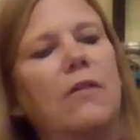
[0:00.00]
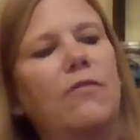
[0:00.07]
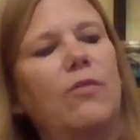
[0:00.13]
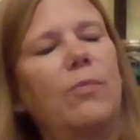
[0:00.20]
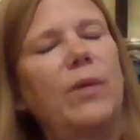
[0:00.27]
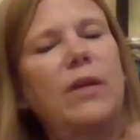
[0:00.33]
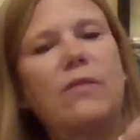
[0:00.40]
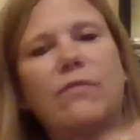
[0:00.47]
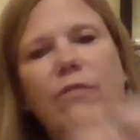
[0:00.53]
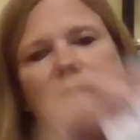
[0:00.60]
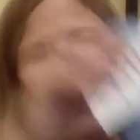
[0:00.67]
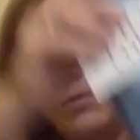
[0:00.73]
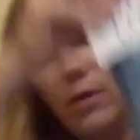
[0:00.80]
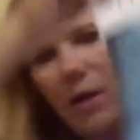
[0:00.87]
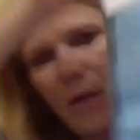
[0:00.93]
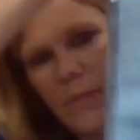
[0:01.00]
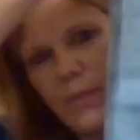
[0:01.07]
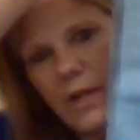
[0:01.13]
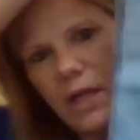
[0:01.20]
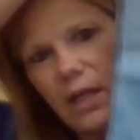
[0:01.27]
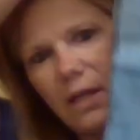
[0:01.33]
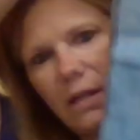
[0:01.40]
Forbidden Fiber
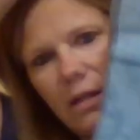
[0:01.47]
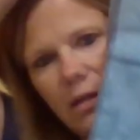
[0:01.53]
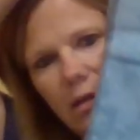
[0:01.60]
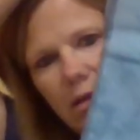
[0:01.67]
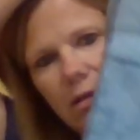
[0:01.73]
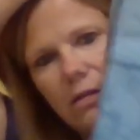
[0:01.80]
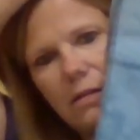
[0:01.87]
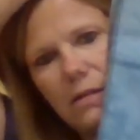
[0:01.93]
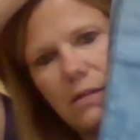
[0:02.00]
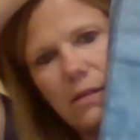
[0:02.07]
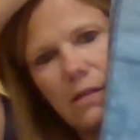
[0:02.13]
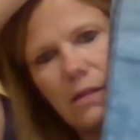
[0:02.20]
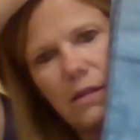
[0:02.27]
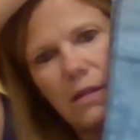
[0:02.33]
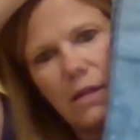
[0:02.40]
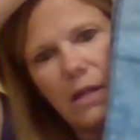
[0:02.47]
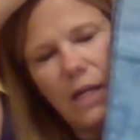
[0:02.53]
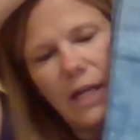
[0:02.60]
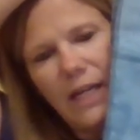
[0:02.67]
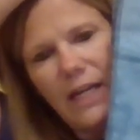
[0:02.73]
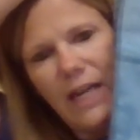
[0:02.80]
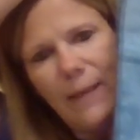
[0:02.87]
Company.
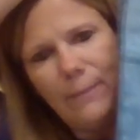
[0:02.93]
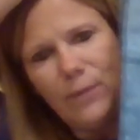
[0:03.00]
Isn't that